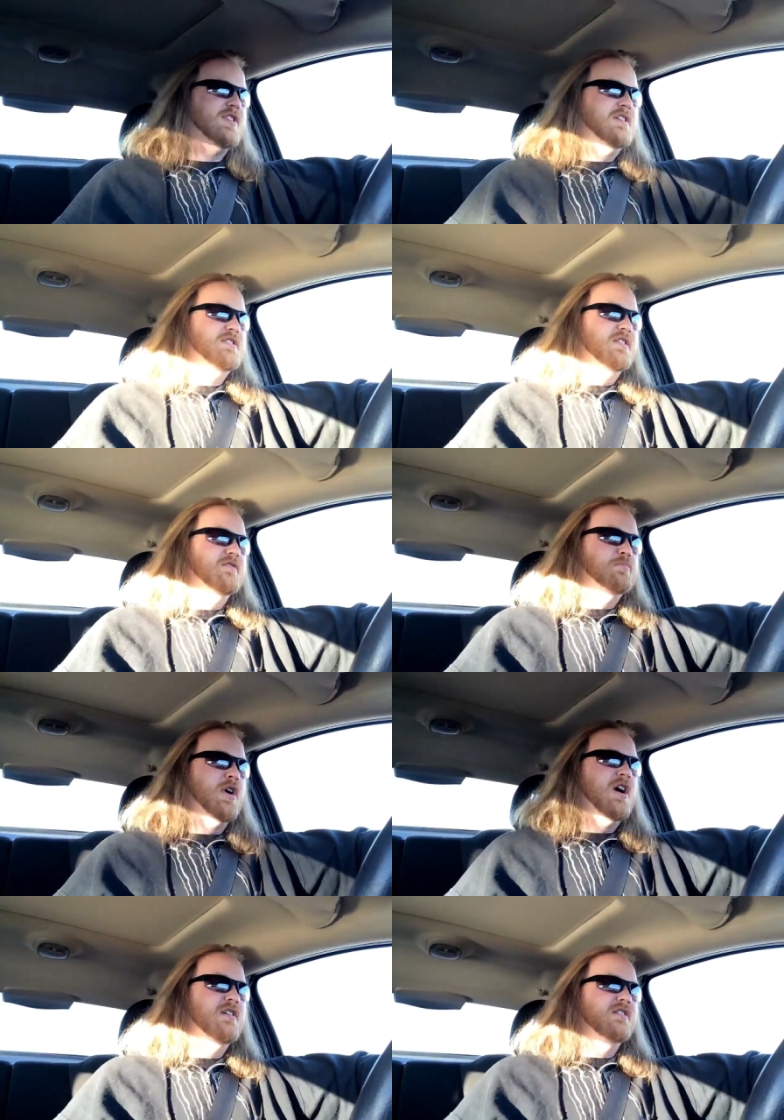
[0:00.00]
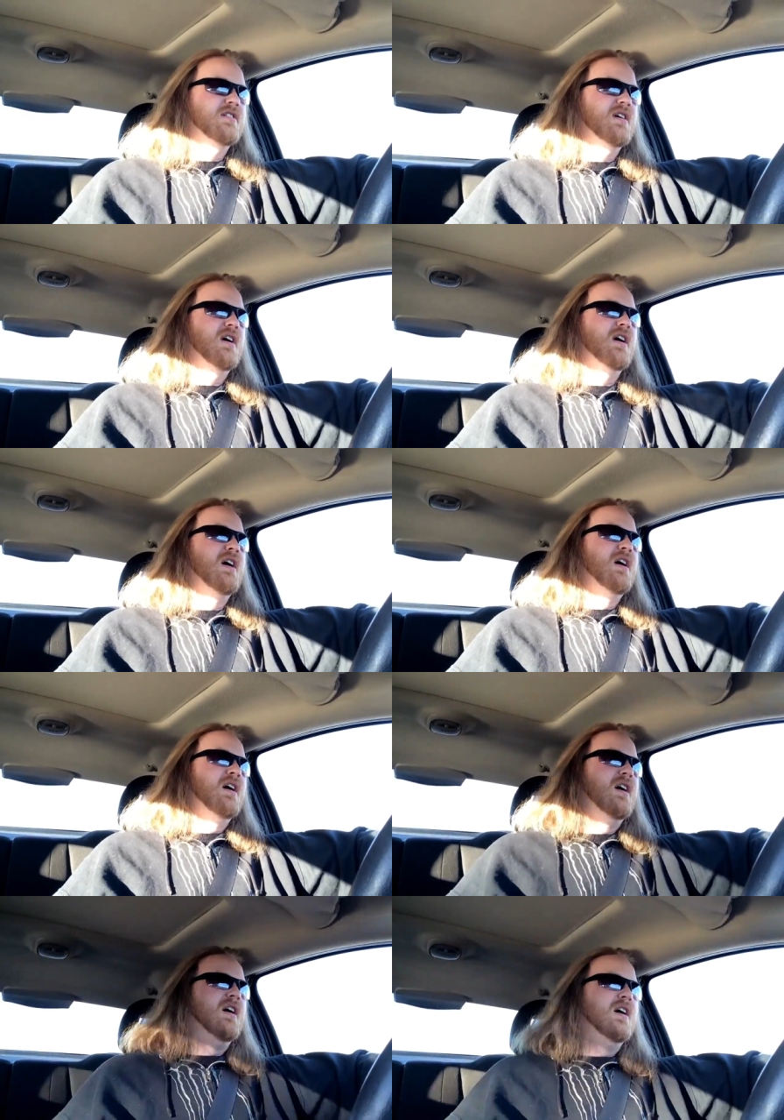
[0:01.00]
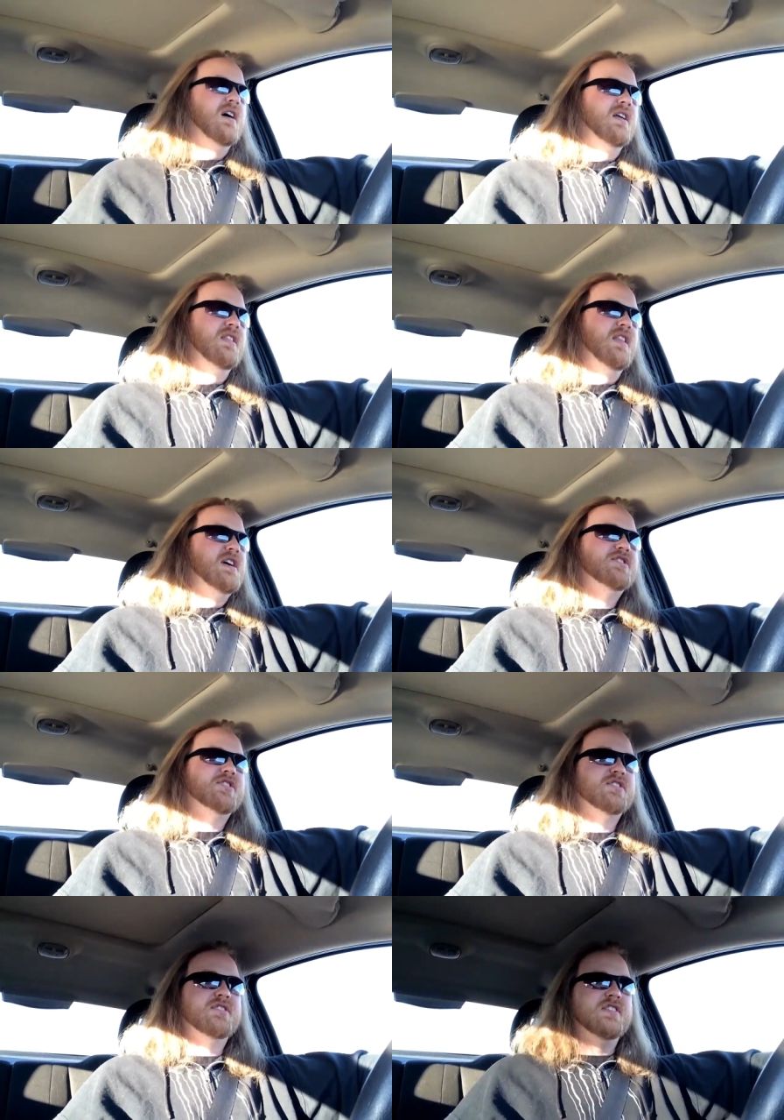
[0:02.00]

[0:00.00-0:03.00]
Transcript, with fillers: sensitive, but this